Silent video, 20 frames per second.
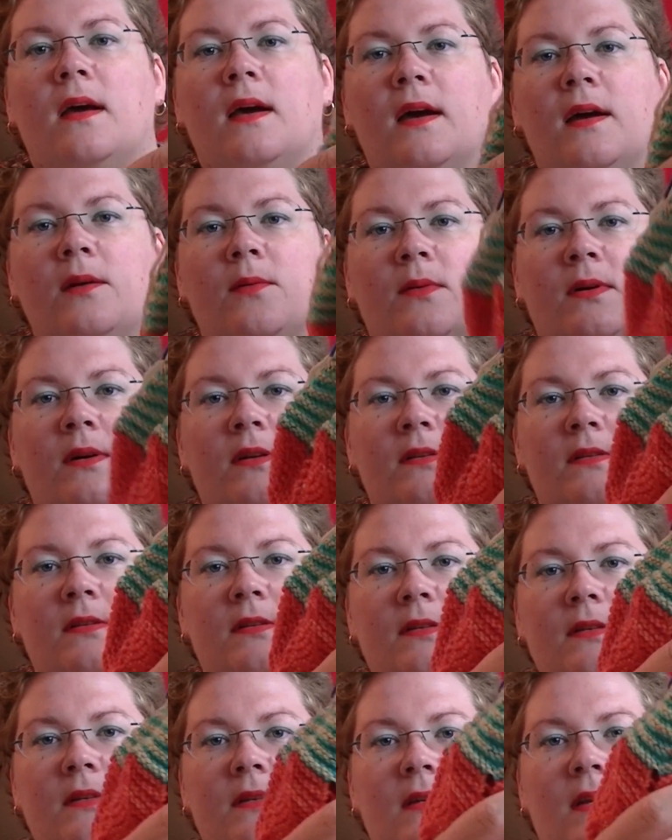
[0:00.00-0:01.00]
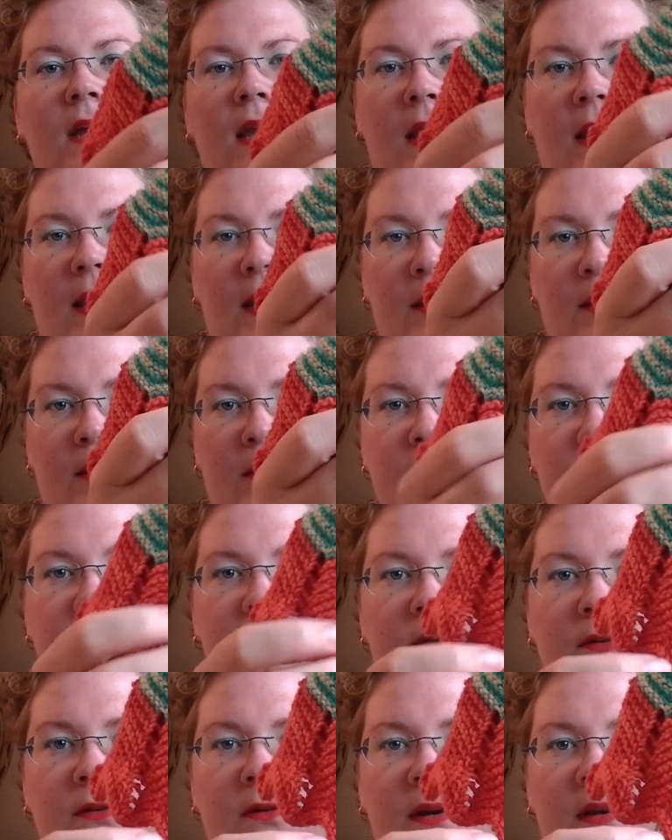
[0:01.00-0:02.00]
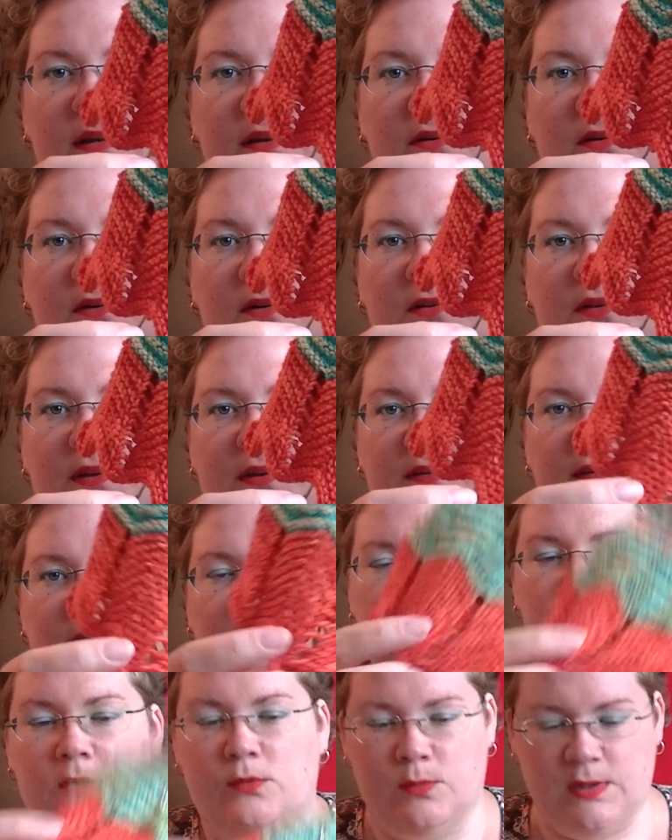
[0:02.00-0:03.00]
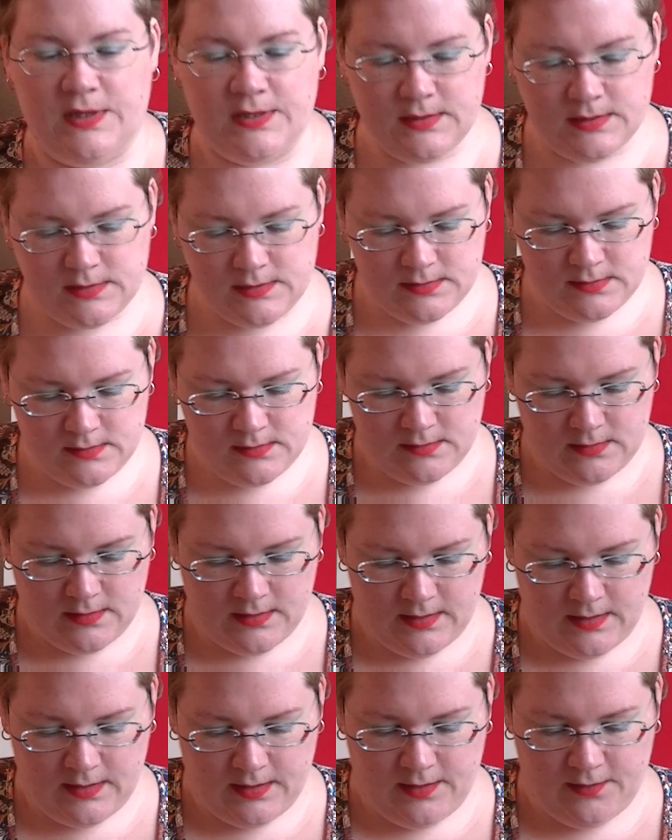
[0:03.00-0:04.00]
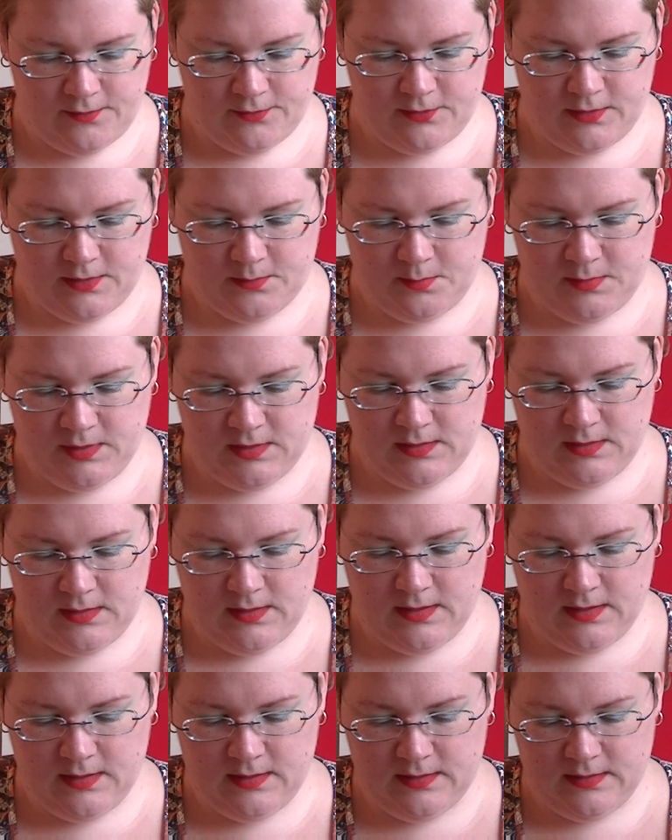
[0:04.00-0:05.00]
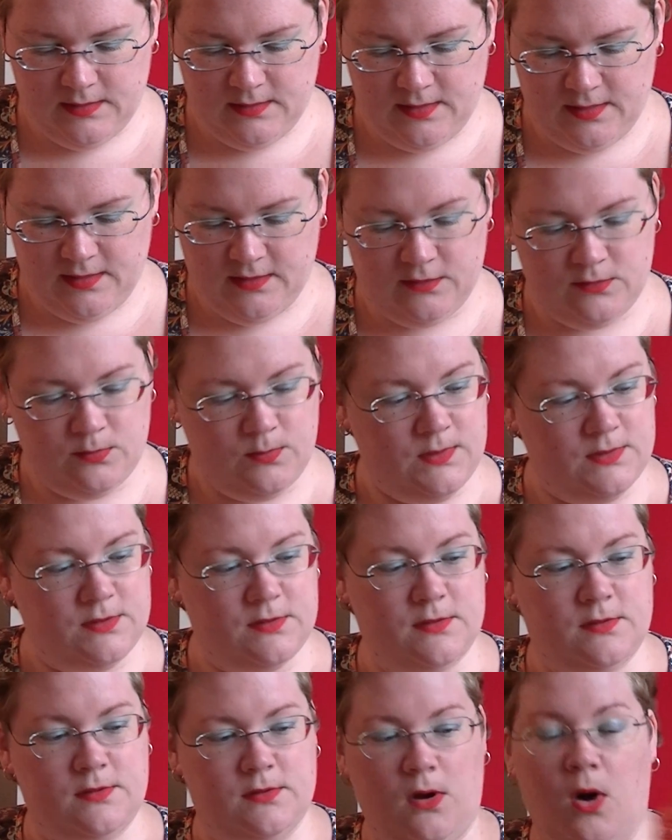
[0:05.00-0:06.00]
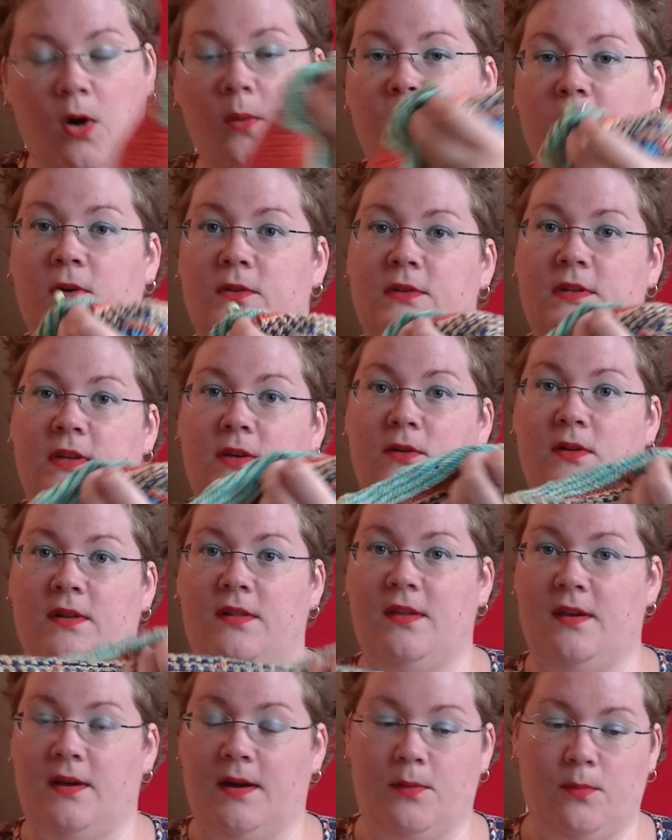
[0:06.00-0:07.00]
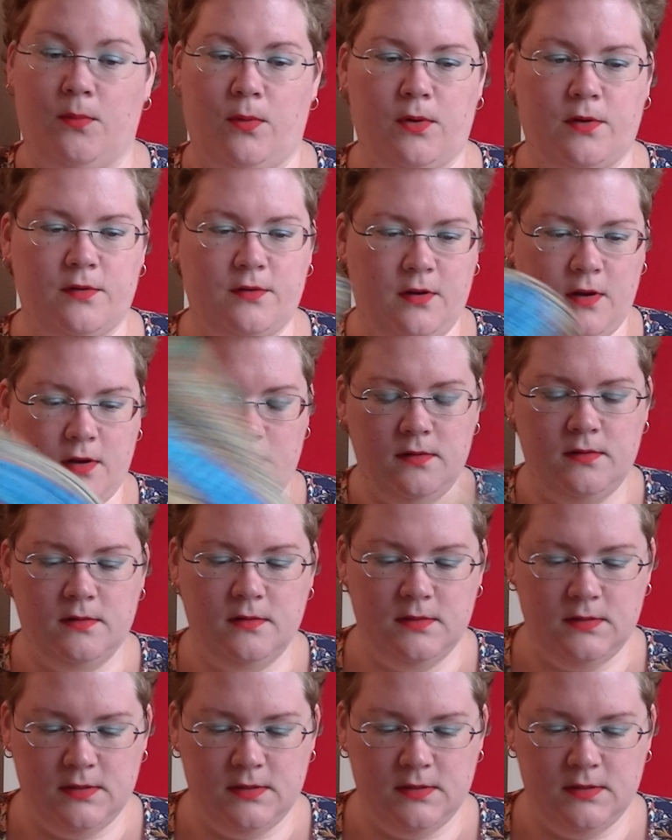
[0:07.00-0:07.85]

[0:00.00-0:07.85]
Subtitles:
I was here, so I did all this in 2 weeks. And I have to admit, this was almost the only thing I worked on.